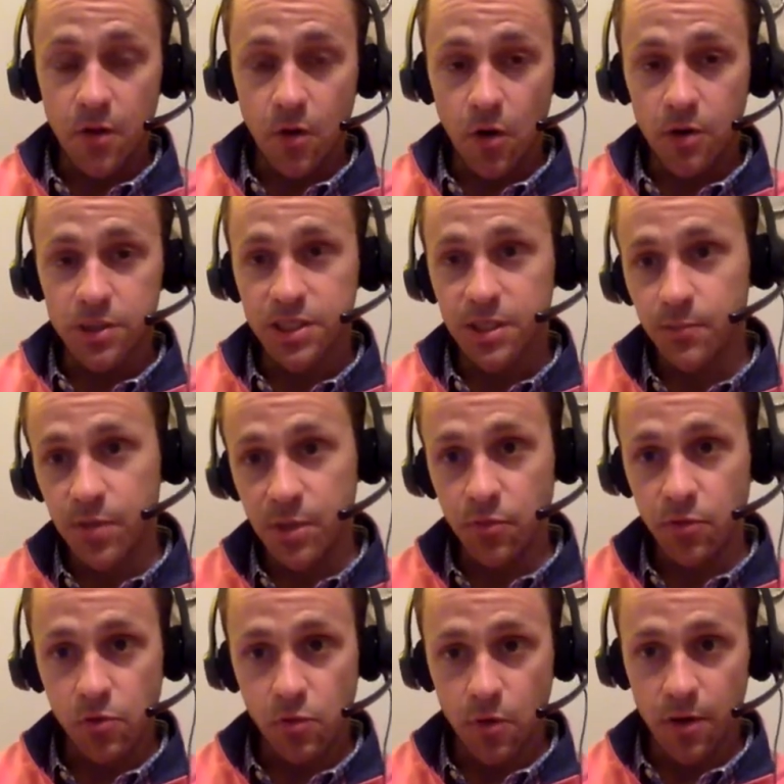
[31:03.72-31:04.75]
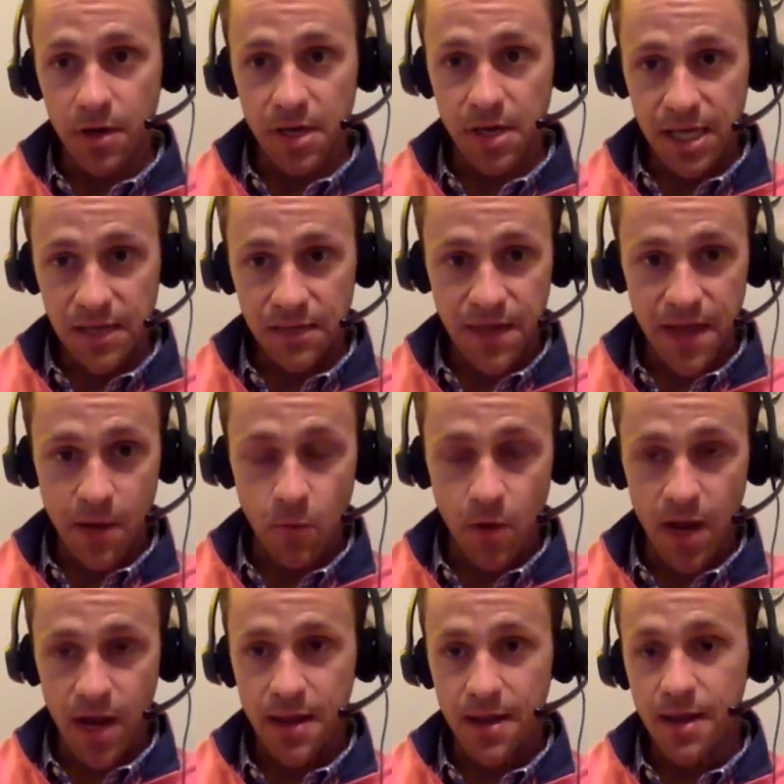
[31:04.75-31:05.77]
are some people who are going to eat that
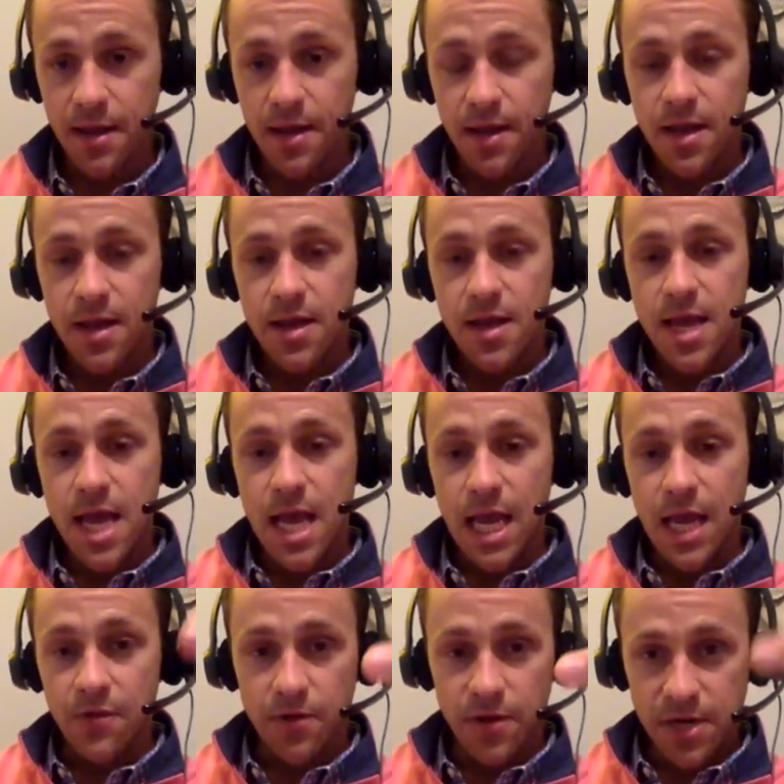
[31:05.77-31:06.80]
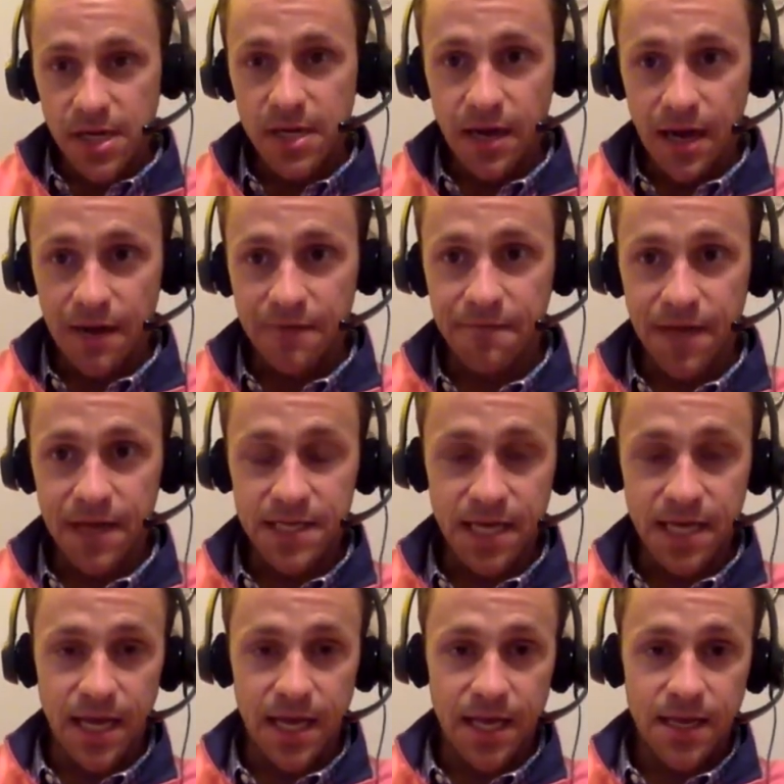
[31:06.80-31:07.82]
way, and they're going to eat a high fat
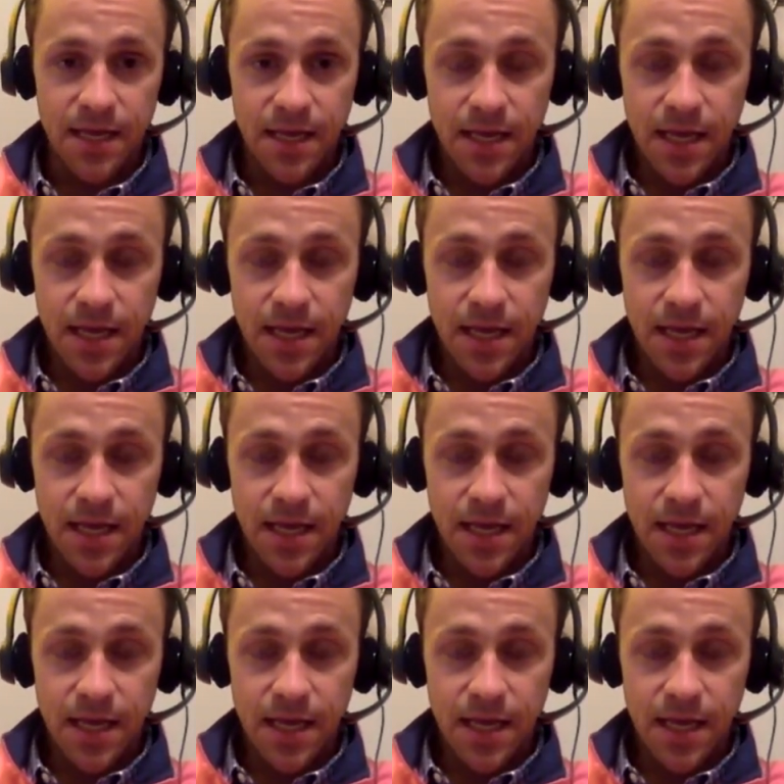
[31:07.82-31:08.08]
diet.